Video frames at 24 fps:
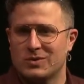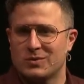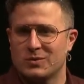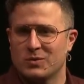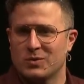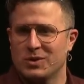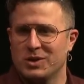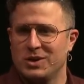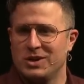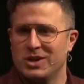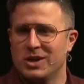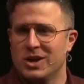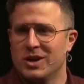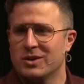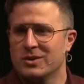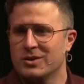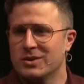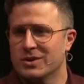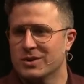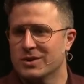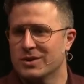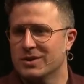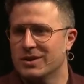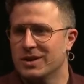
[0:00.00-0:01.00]
were
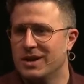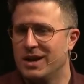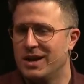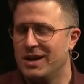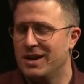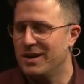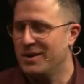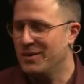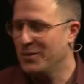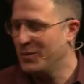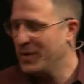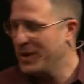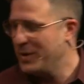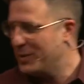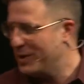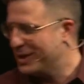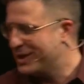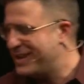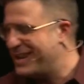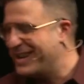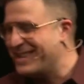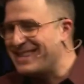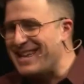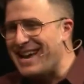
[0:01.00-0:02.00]
younger, uh, we
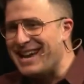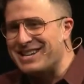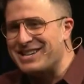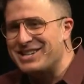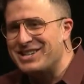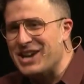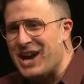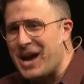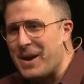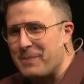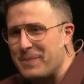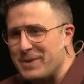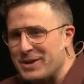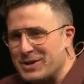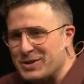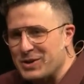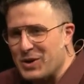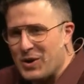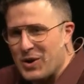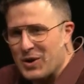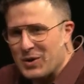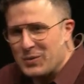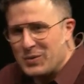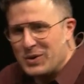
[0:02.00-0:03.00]
would get that shopping
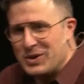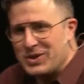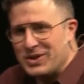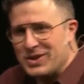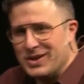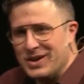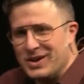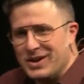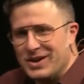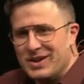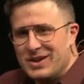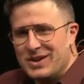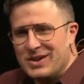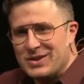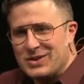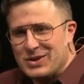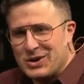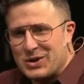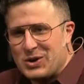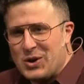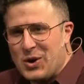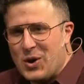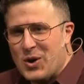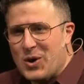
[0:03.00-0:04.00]
cart with the, the
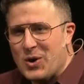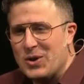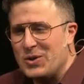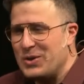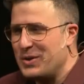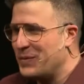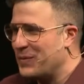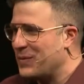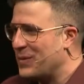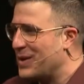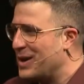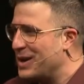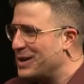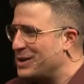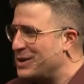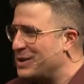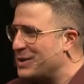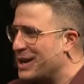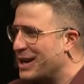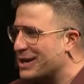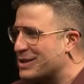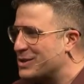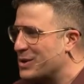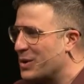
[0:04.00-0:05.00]
car on the front. Do you
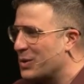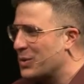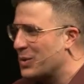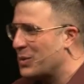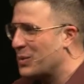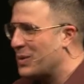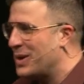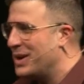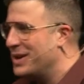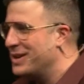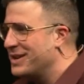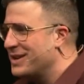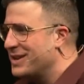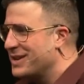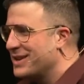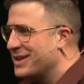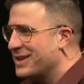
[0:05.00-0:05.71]
guys know the one?